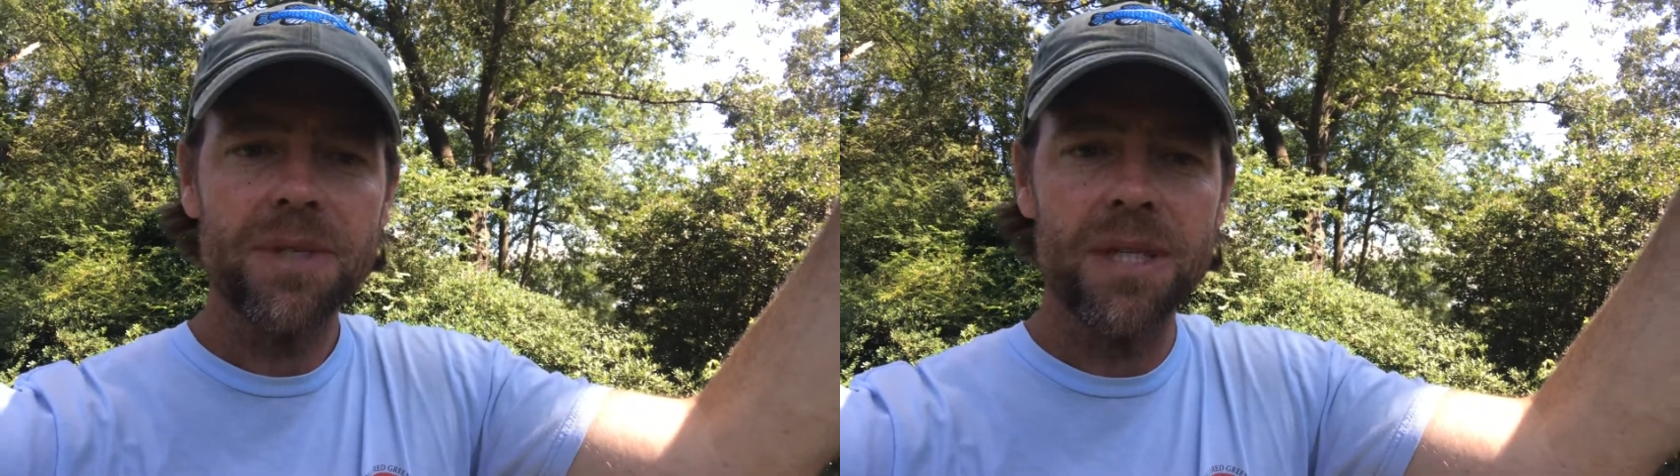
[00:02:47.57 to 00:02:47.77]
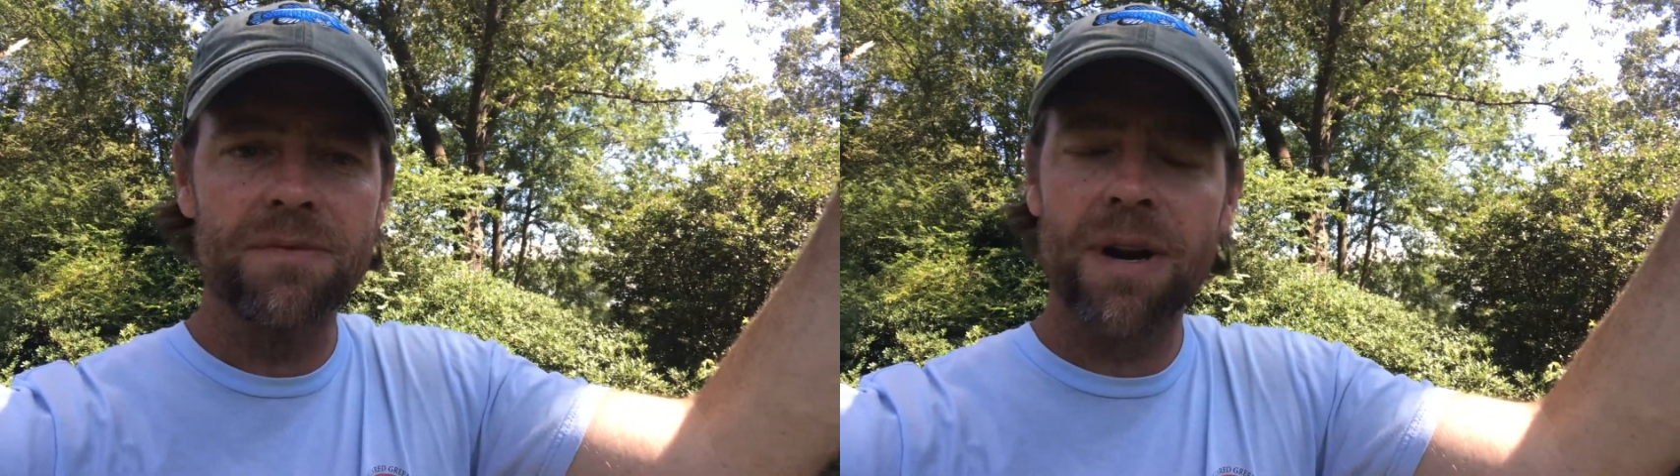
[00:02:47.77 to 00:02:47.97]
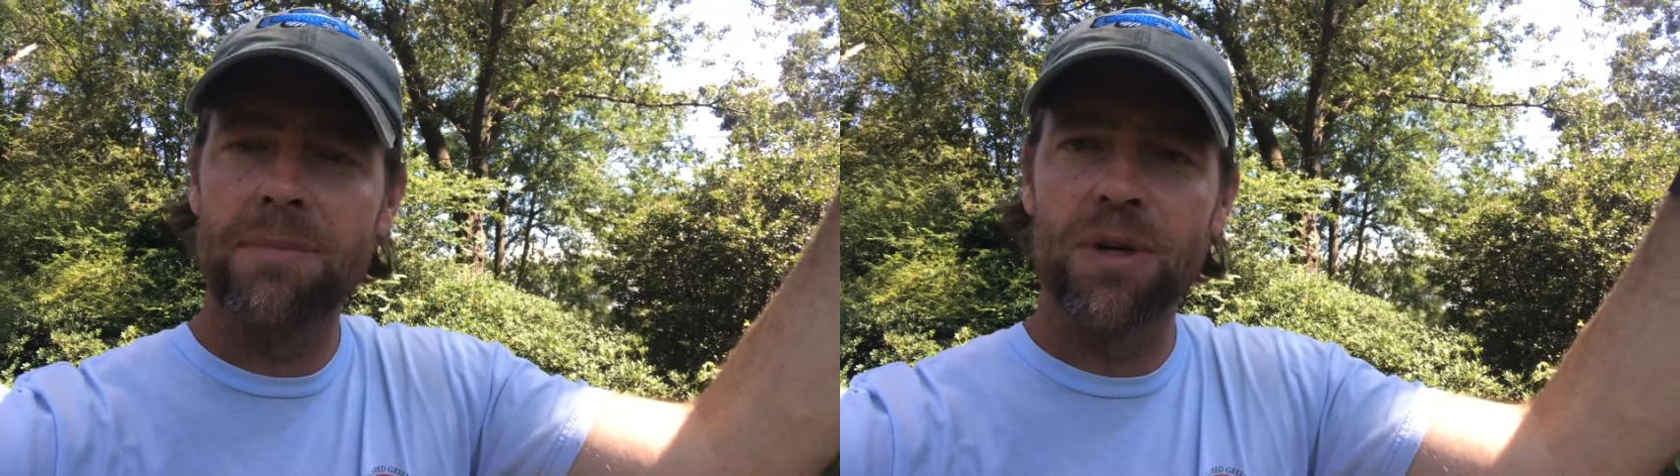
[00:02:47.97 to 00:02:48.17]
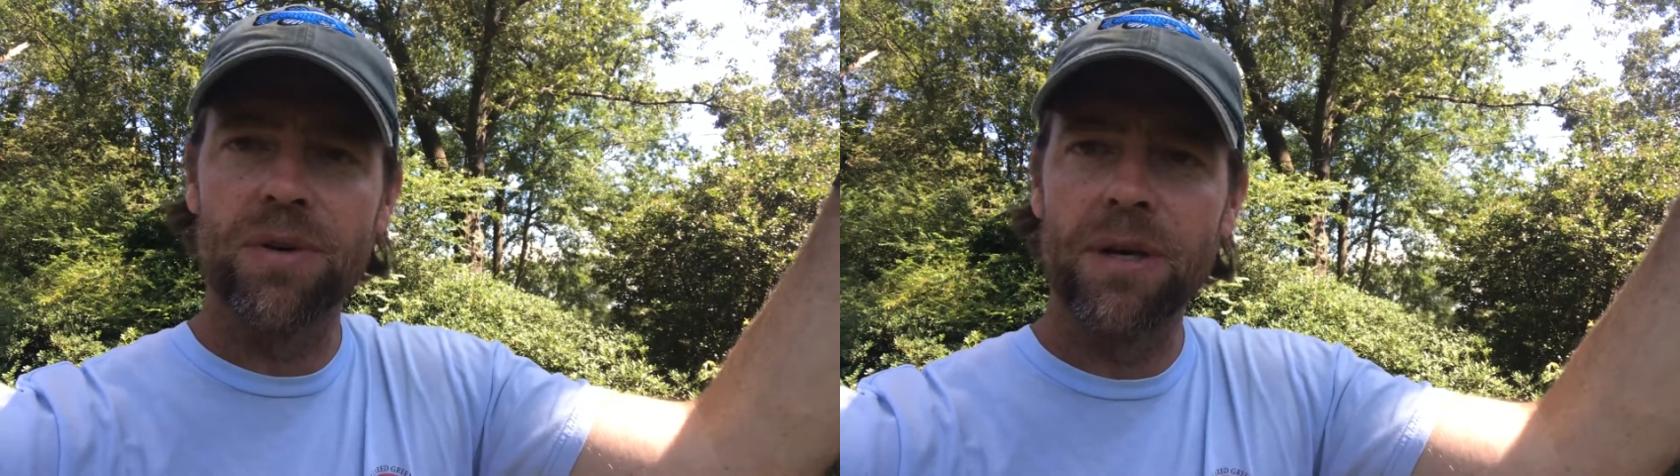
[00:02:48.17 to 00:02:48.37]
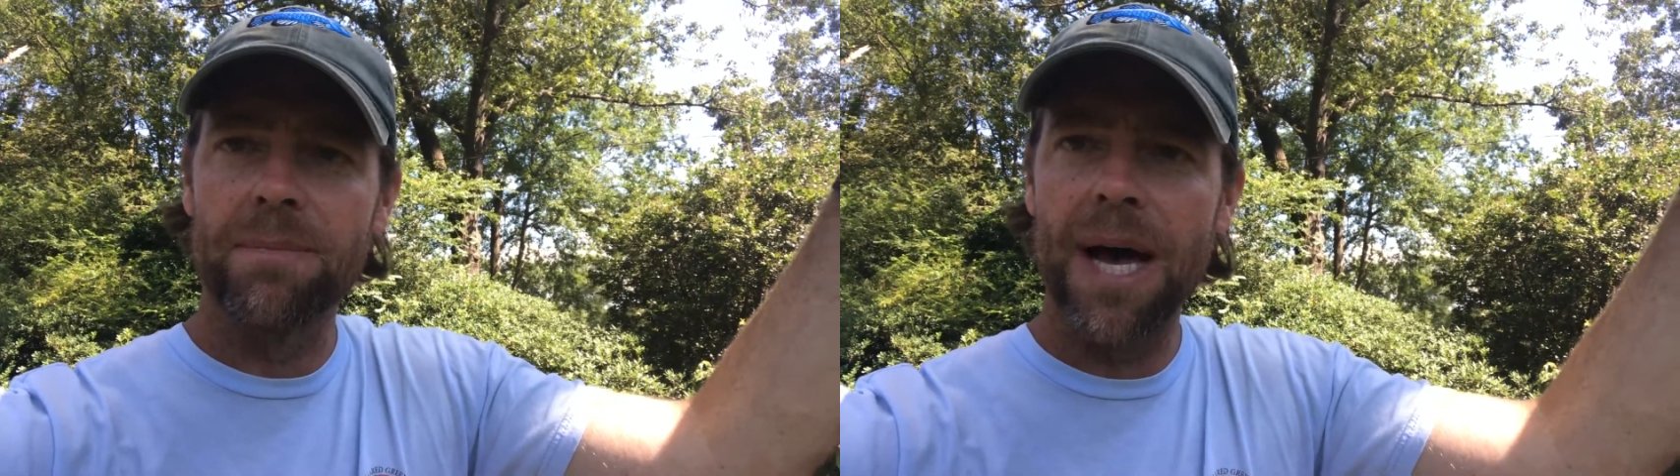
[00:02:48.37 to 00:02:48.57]
environmental
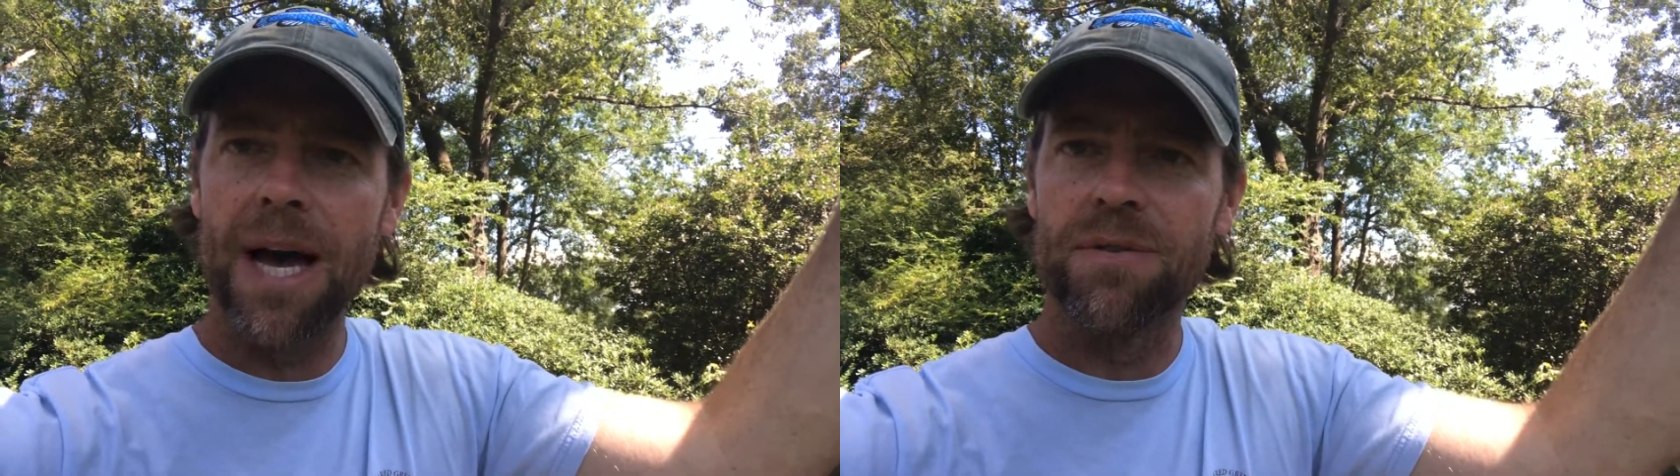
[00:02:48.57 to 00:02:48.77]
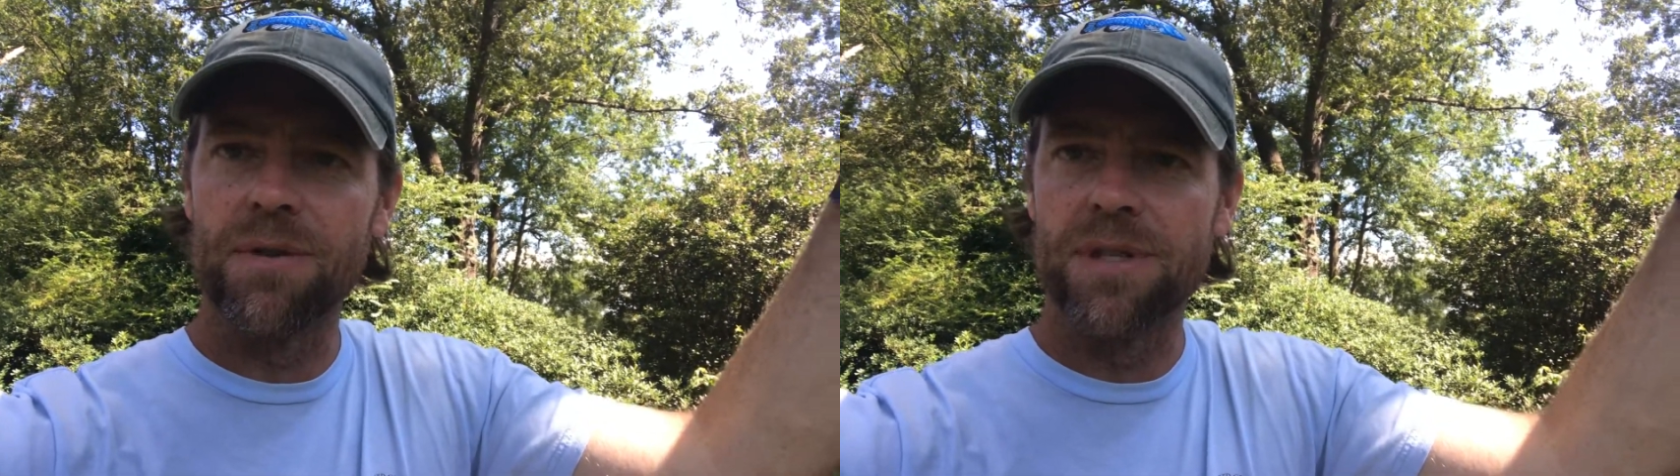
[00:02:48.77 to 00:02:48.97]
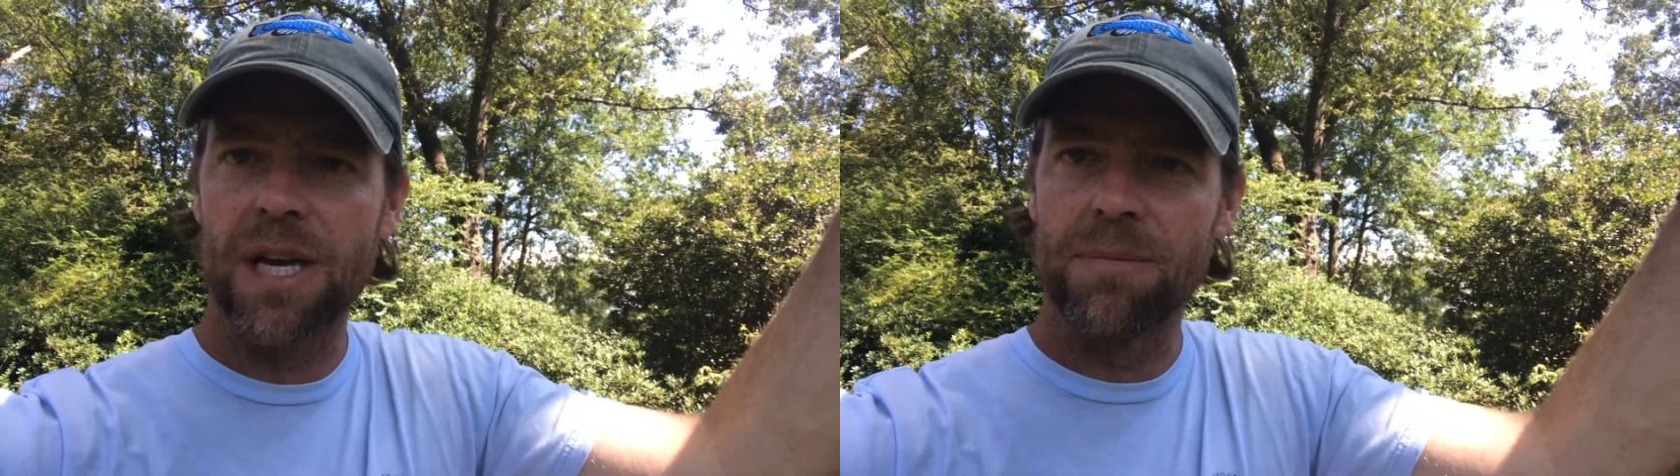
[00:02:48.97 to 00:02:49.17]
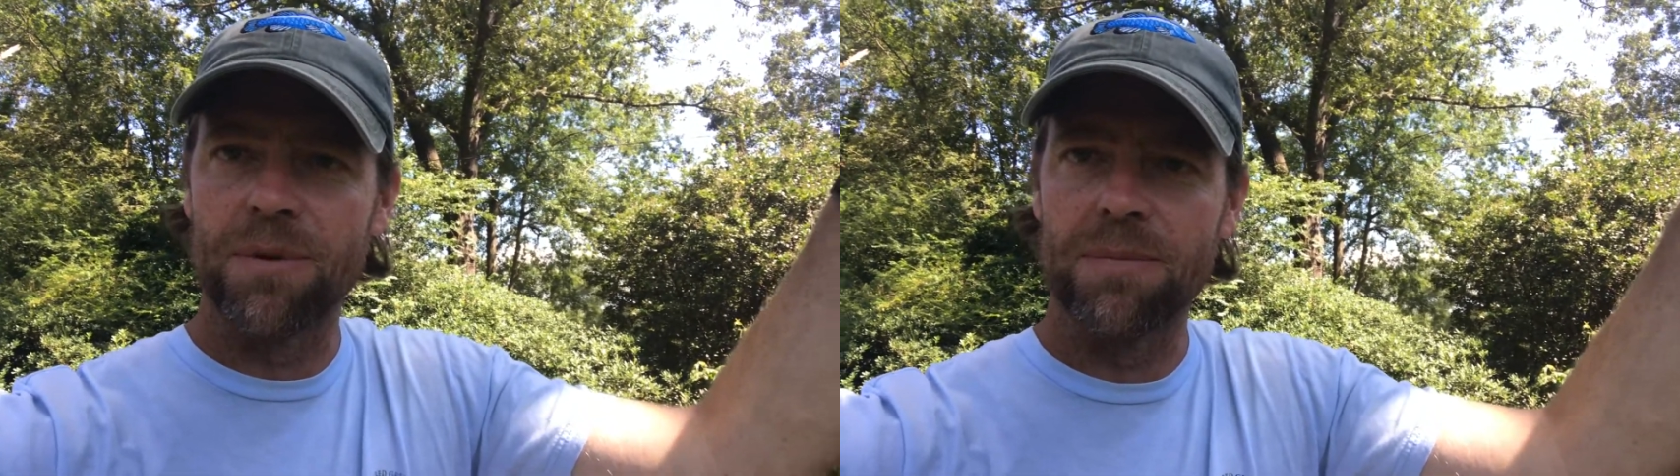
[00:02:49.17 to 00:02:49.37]
impact, for example,